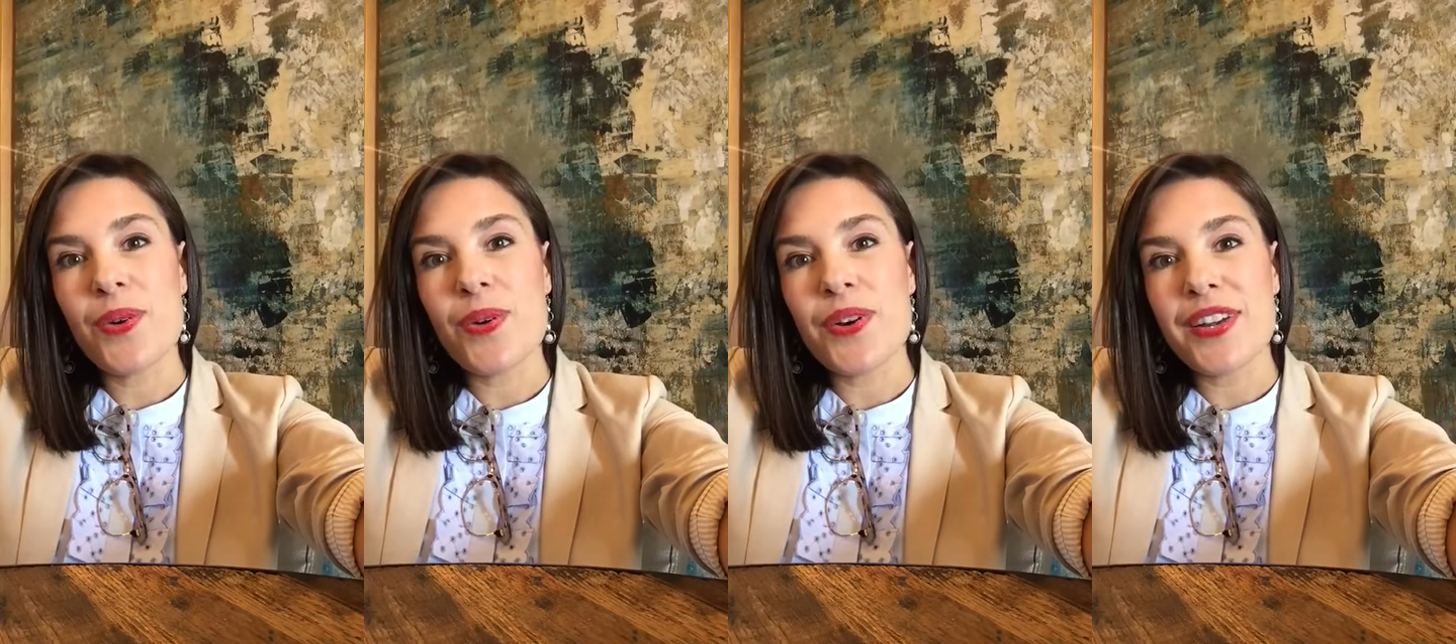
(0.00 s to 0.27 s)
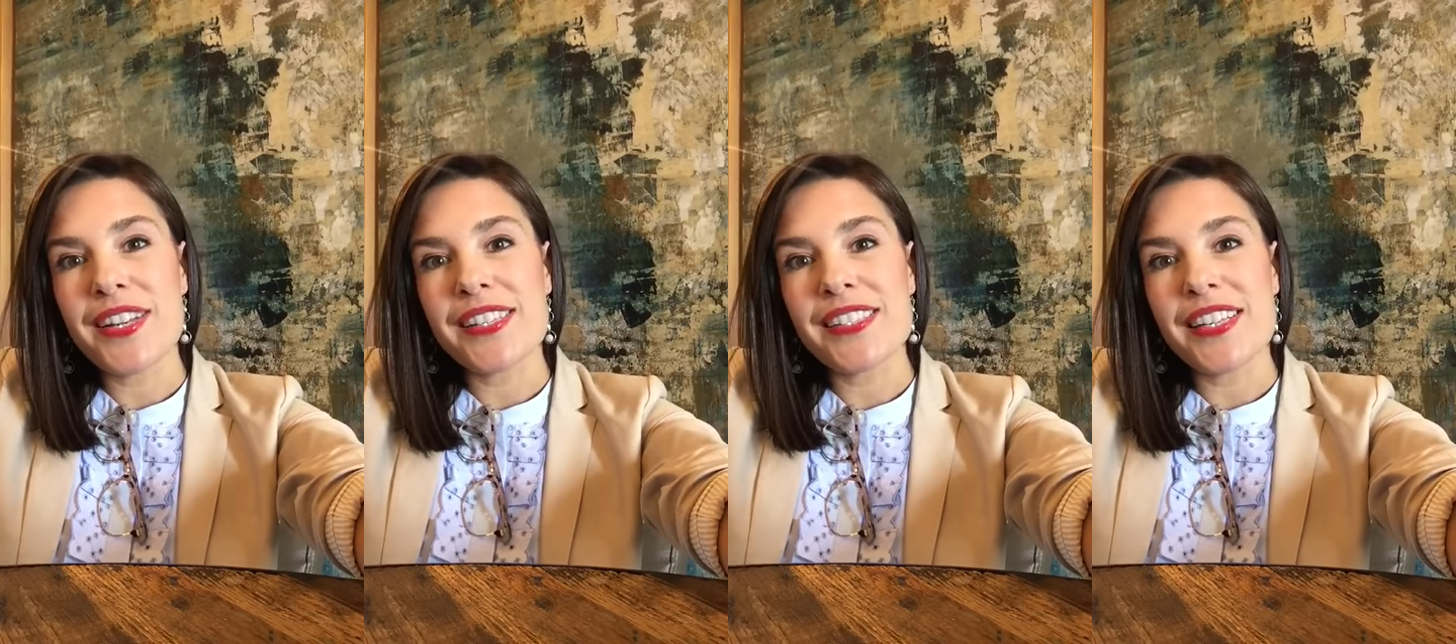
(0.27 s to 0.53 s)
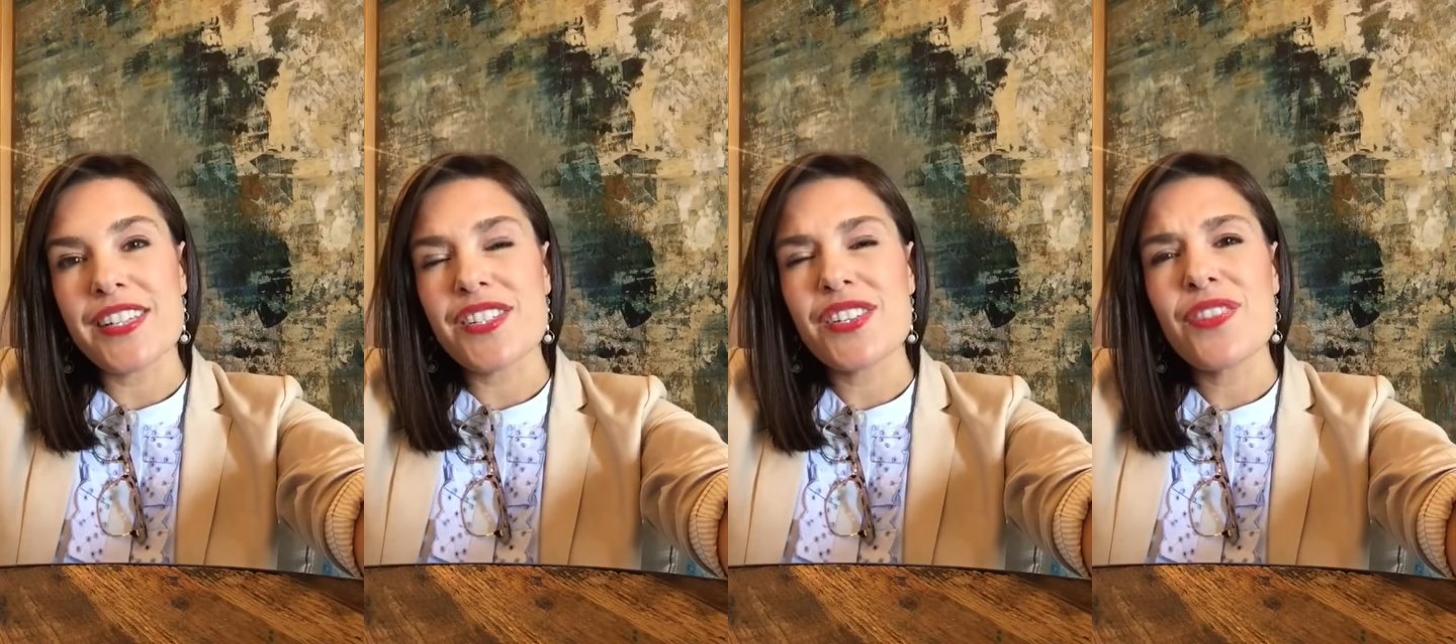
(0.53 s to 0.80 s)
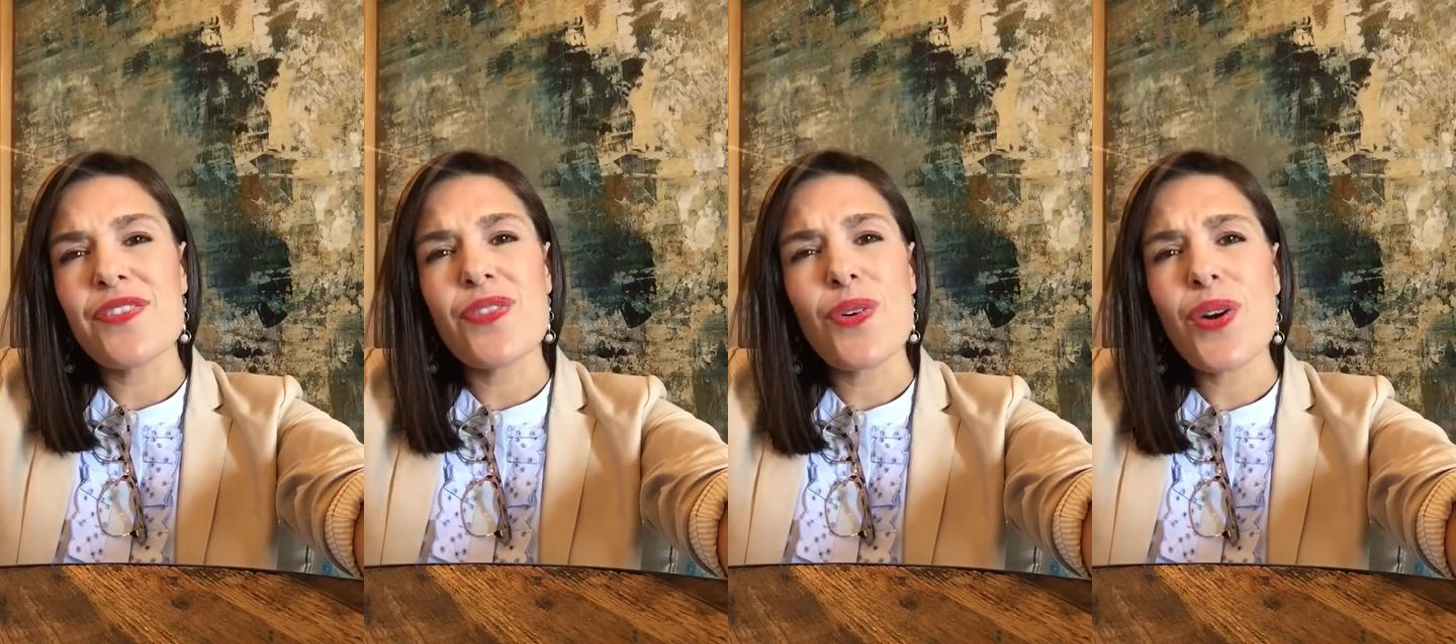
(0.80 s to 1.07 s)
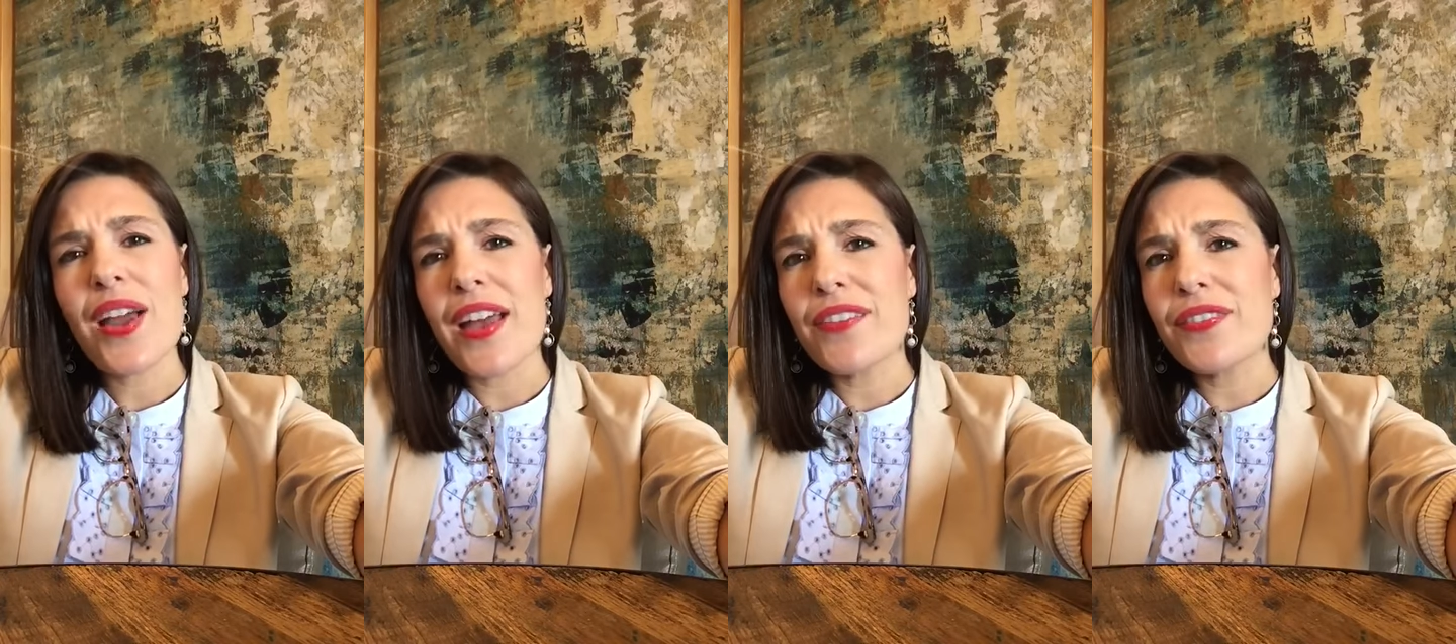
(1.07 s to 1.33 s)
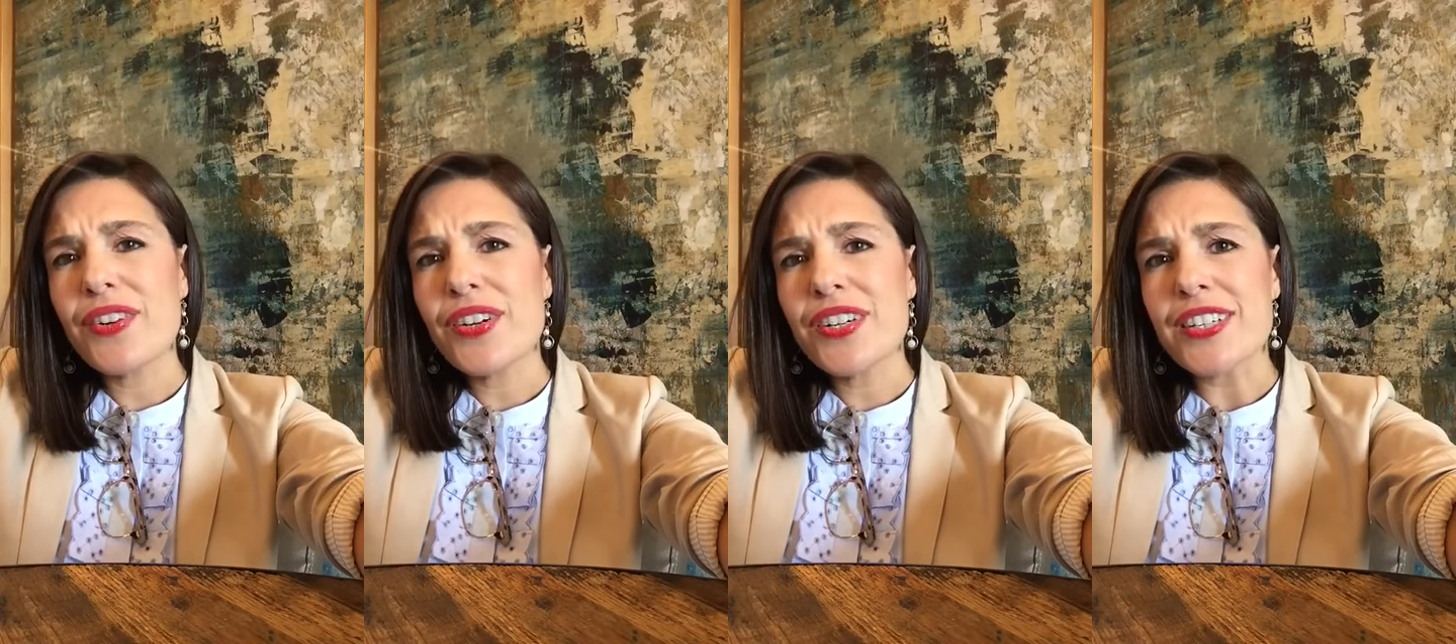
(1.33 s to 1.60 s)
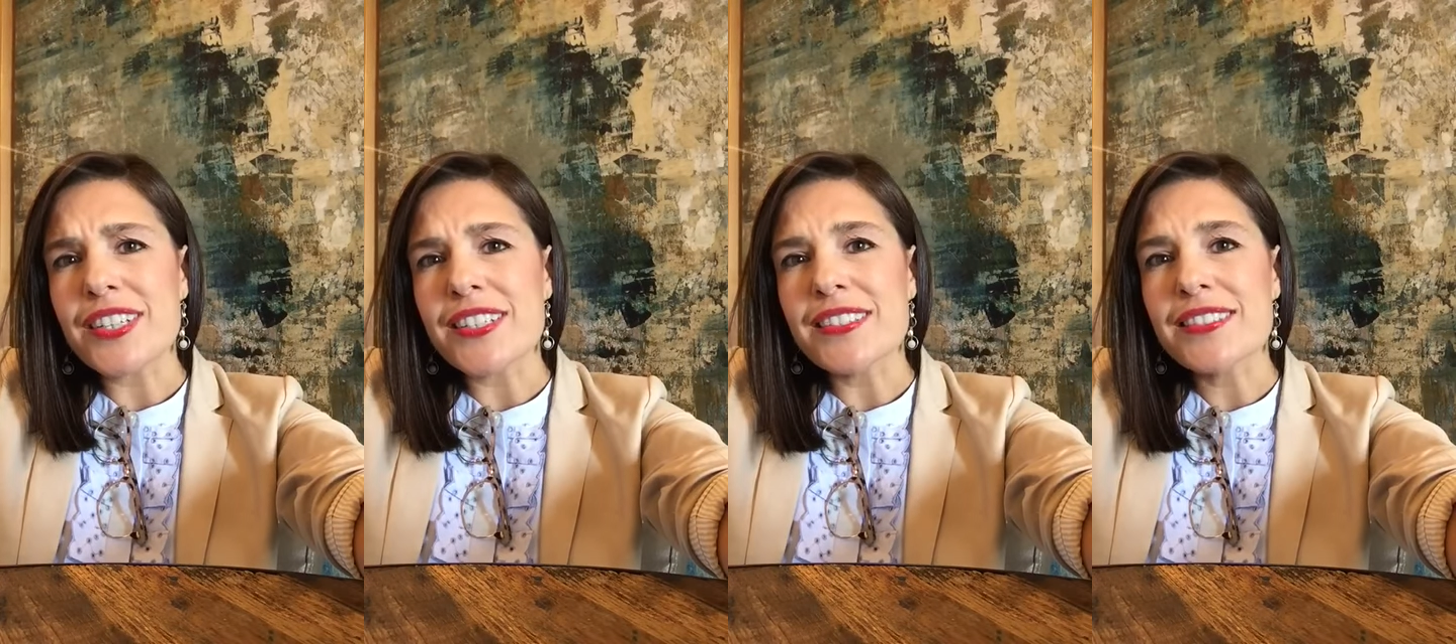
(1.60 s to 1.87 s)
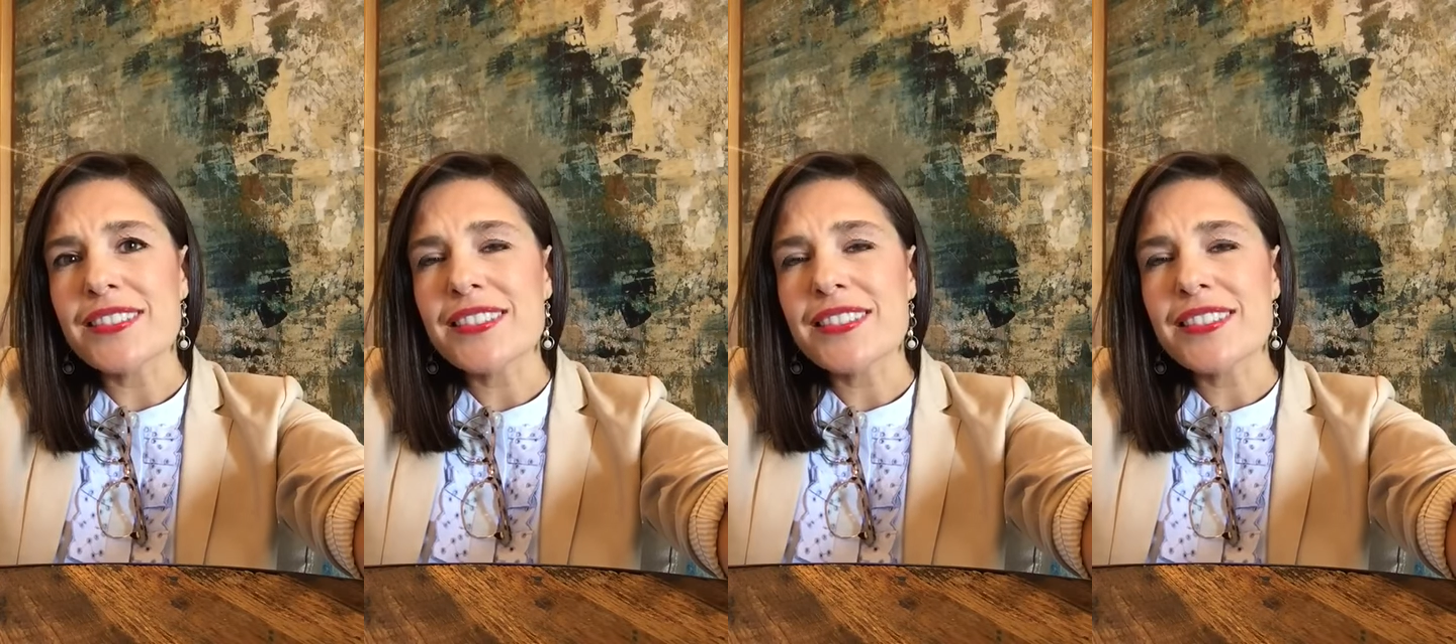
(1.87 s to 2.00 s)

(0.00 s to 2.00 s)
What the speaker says: organization forever,